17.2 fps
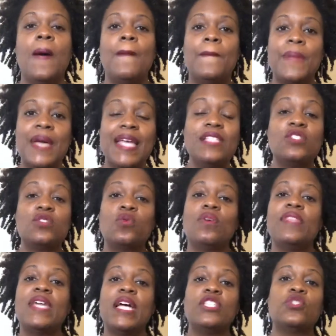based on
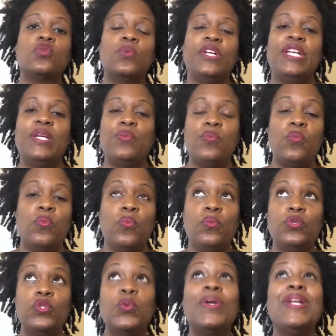that
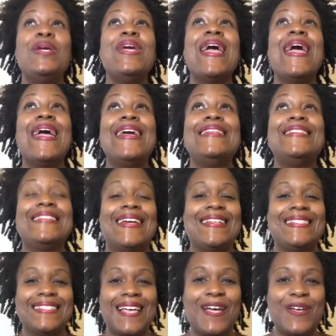28-day
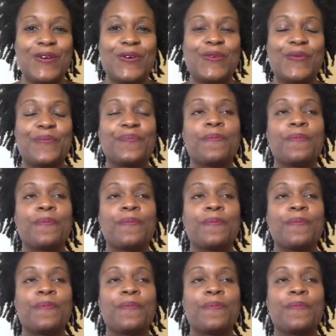cycle.